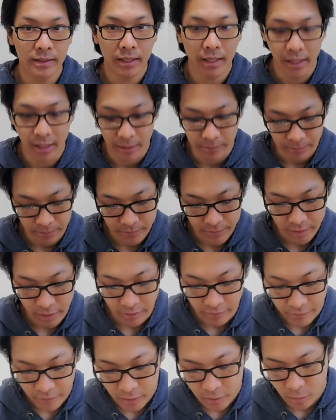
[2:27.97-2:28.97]
So
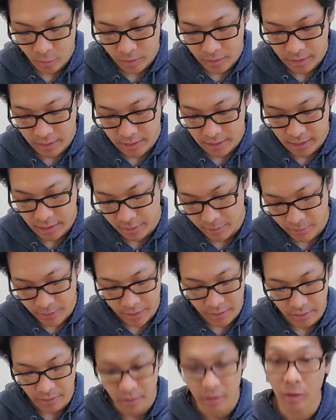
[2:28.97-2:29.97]
the first one is going to
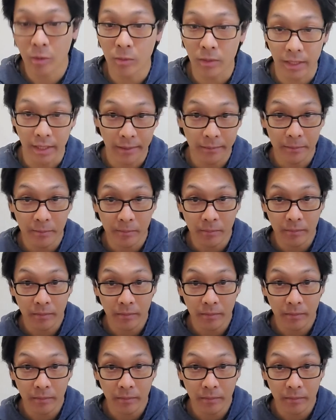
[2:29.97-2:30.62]
be the choline.